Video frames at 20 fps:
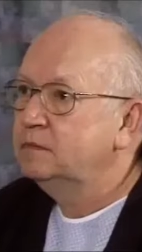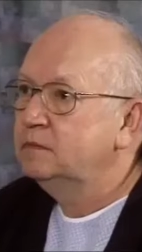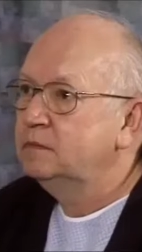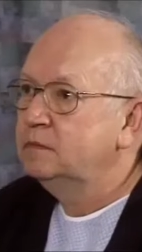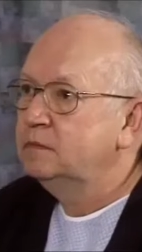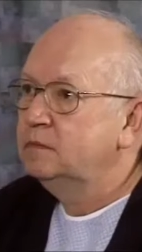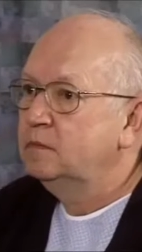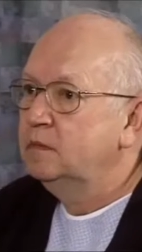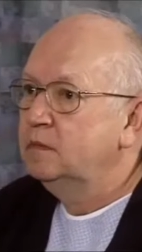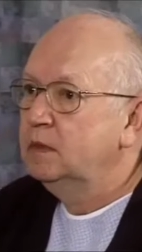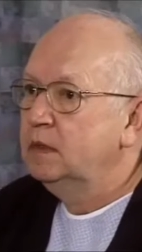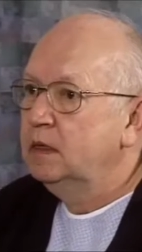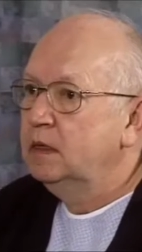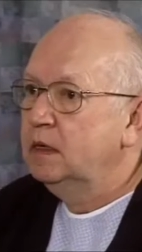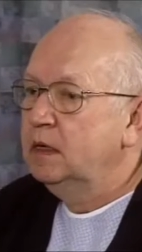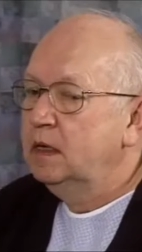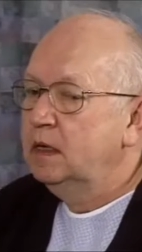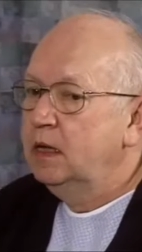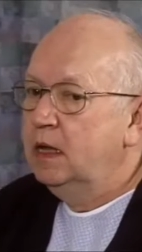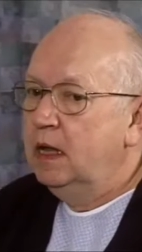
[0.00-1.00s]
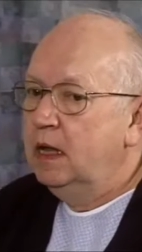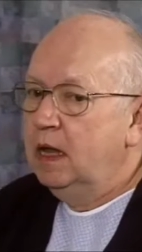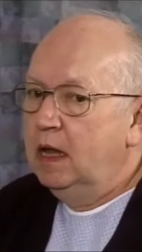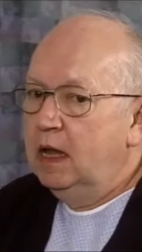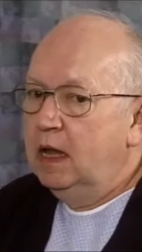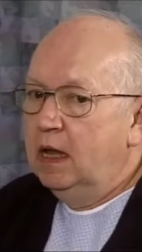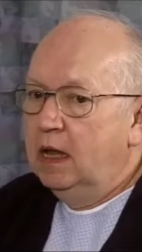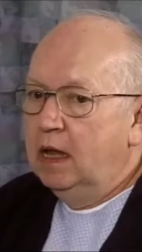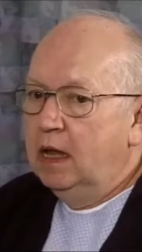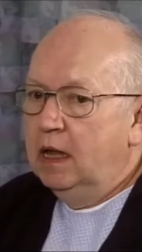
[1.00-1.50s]
with autonomy,
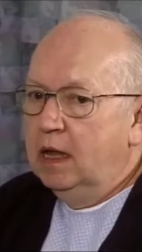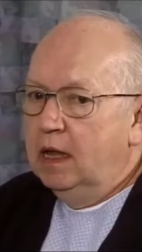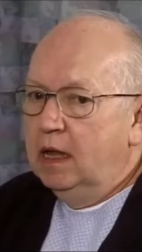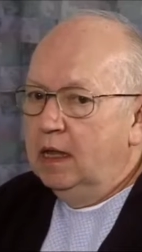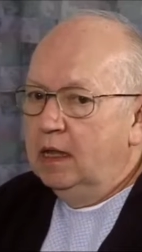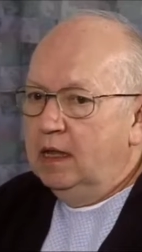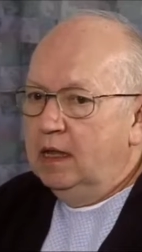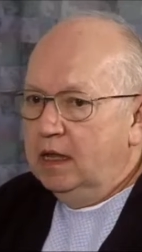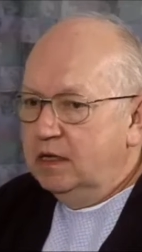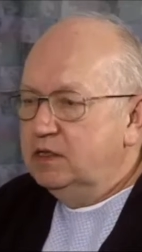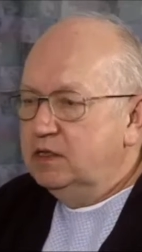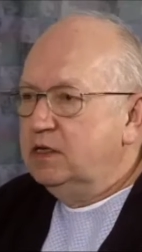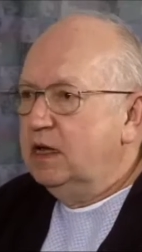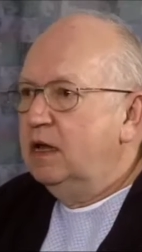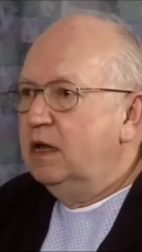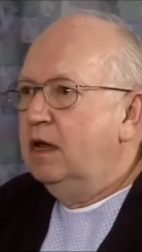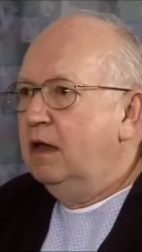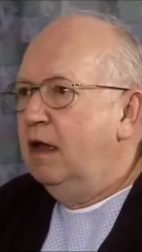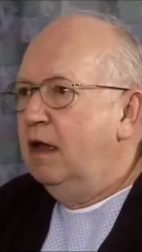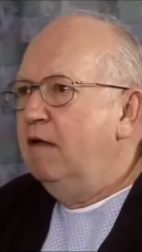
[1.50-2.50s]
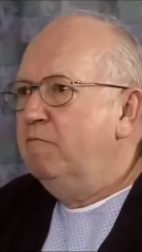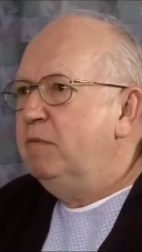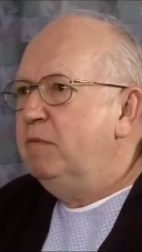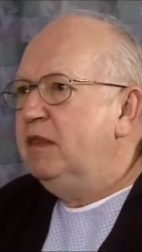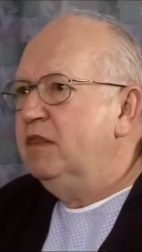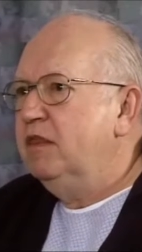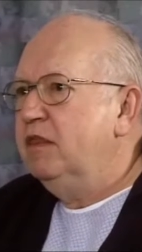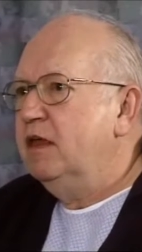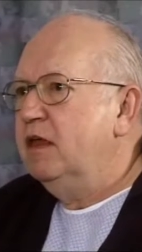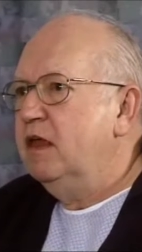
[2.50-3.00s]
such as informed consent,
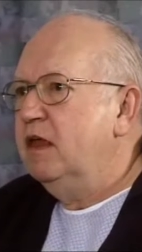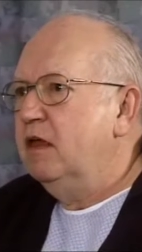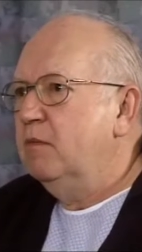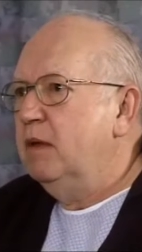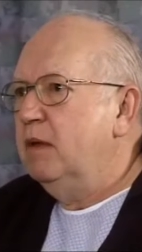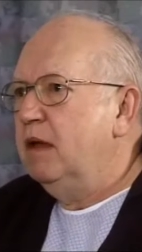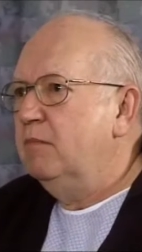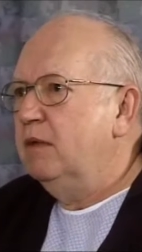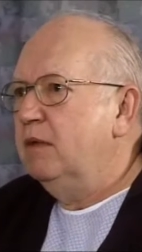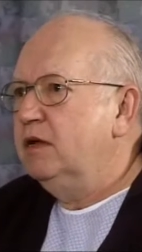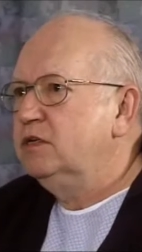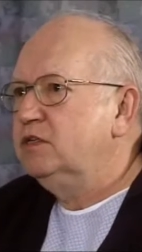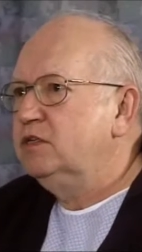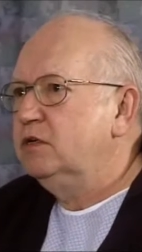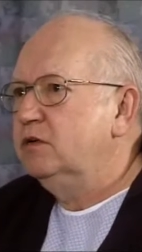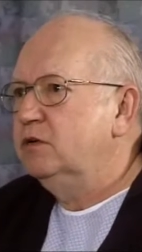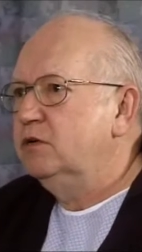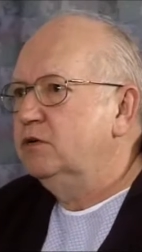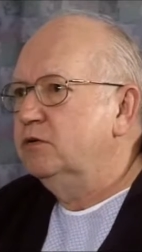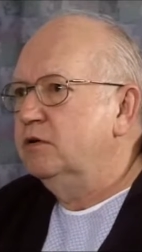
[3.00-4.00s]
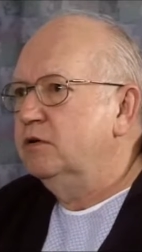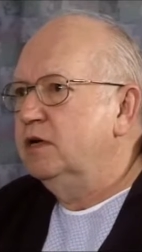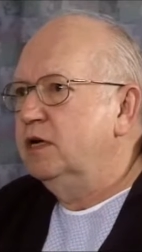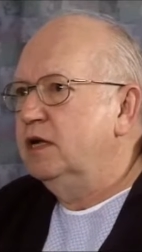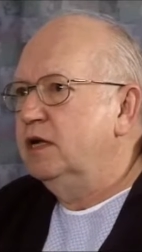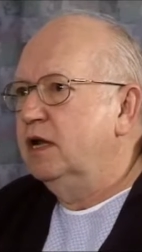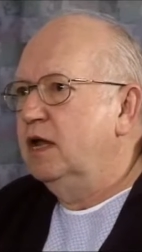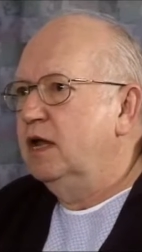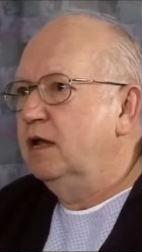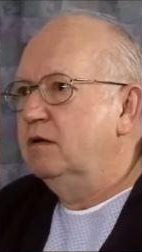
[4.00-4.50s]
advance directives,
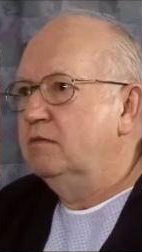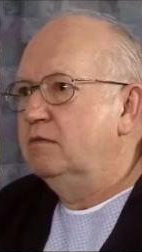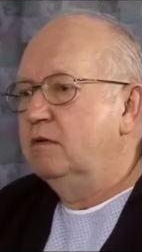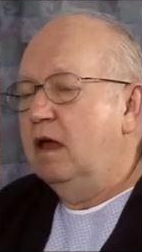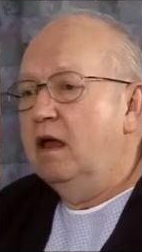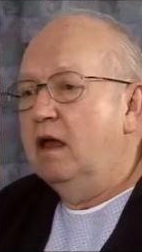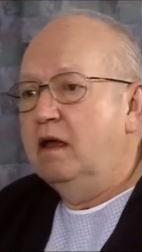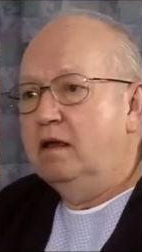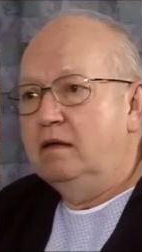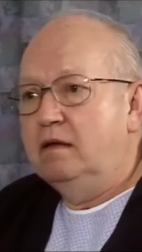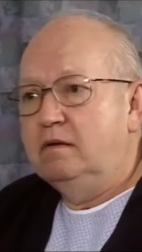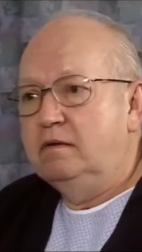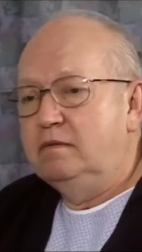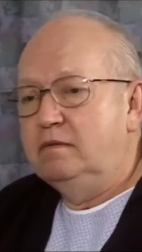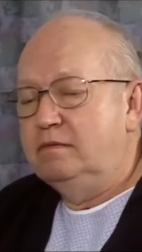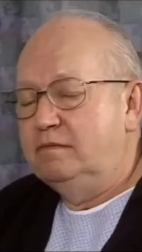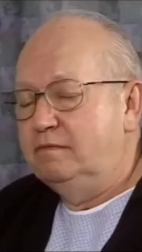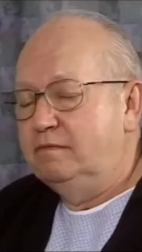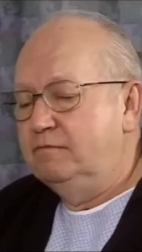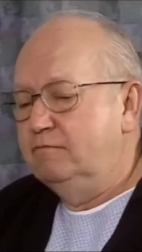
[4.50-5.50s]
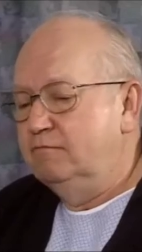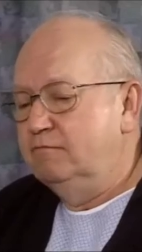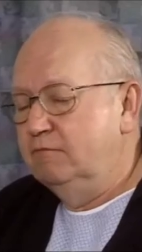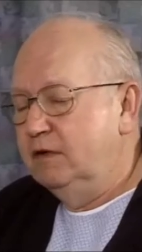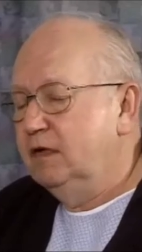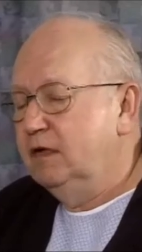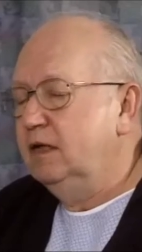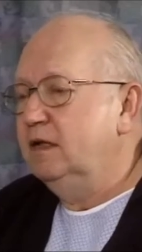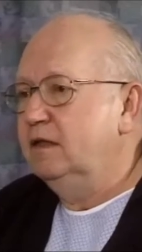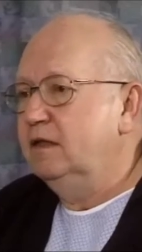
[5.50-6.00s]
and end of life issues.